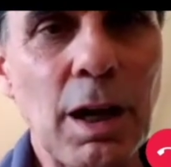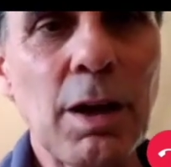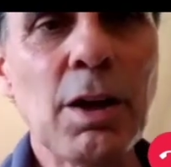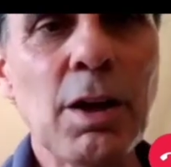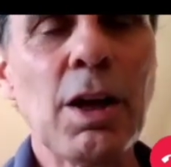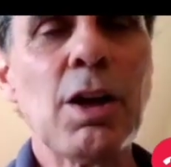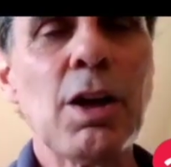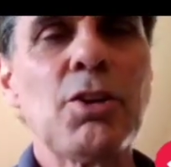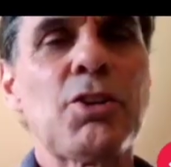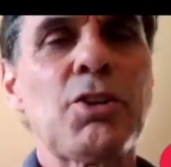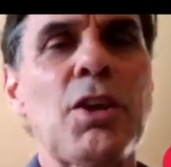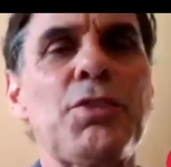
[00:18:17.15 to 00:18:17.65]

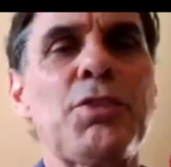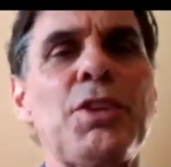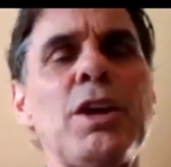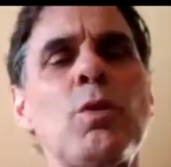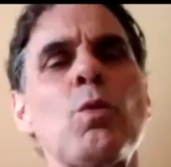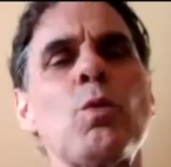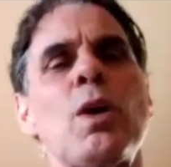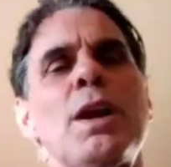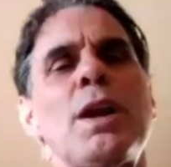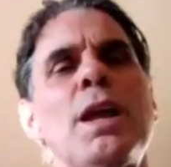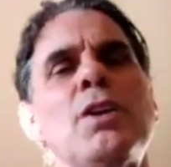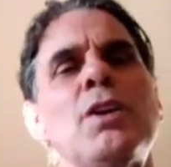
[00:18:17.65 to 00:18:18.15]
You know,
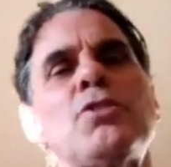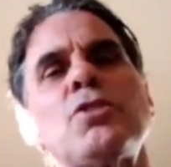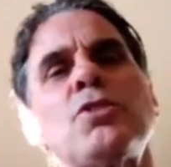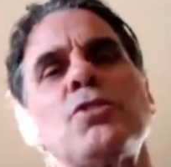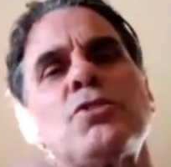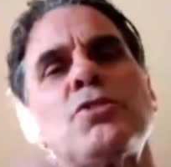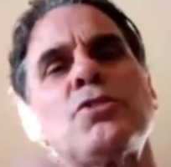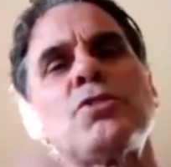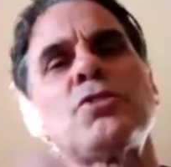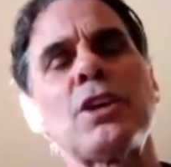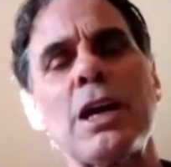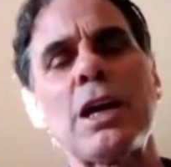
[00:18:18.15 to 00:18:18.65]
so I think
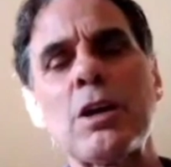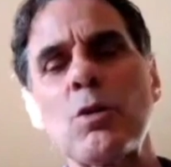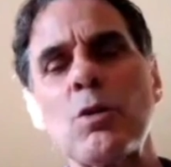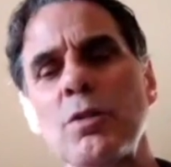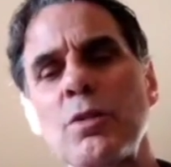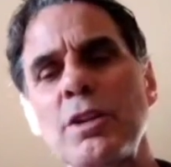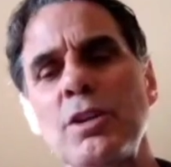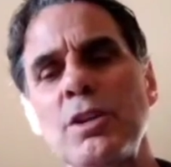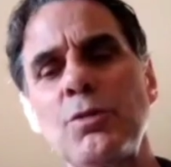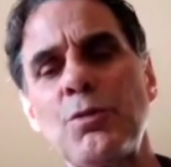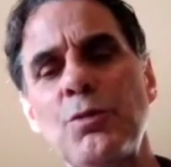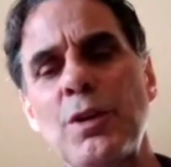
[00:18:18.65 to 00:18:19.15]
one has to
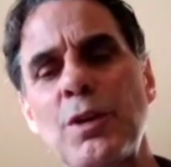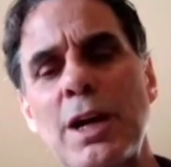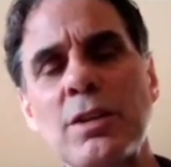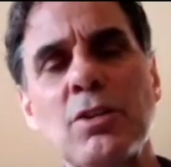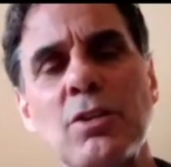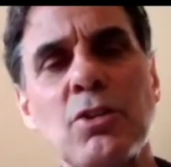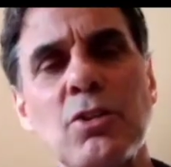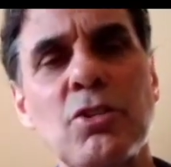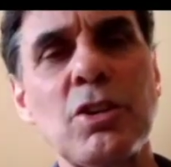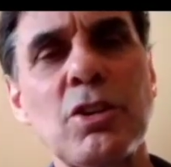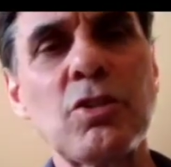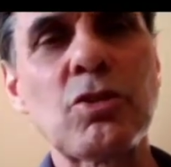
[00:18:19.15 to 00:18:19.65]
take all
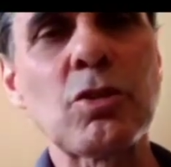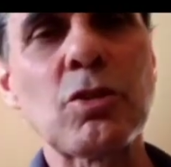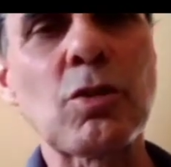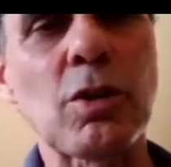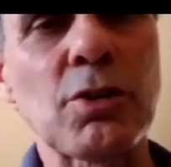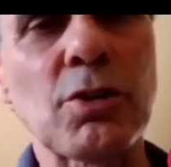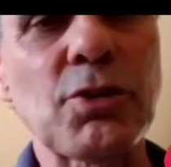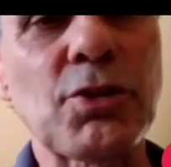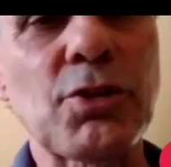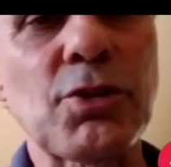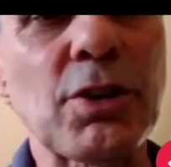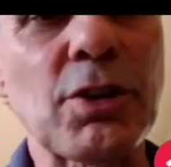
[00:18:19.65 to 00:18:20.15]
these
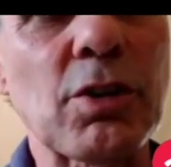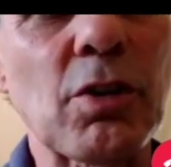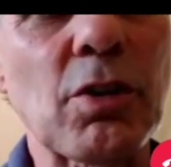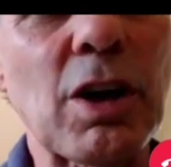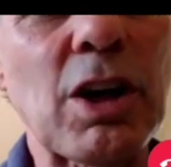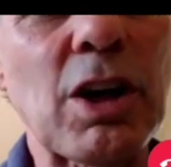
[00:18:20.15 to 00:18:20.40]
factors into